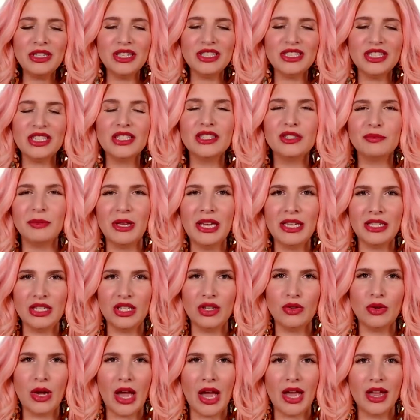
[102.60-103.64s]
me just explain
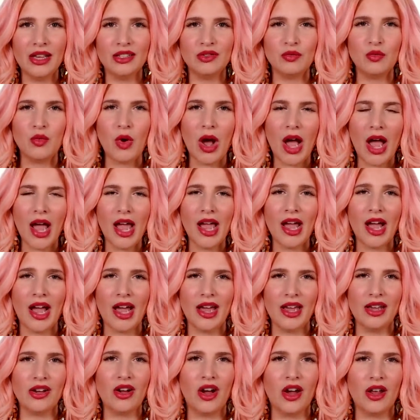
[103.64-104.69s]
to you guys why
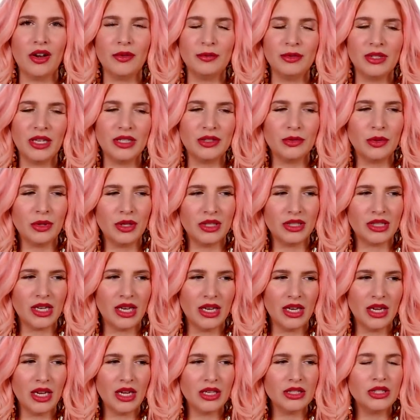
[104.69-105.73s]
I got obsessed with this
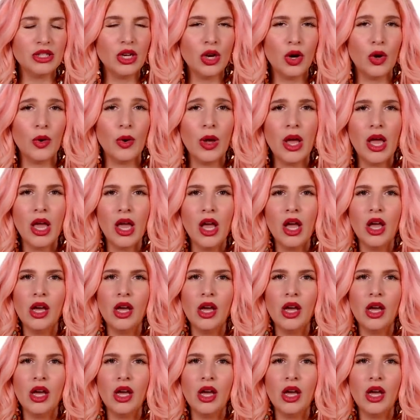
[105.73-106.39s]
idea. So,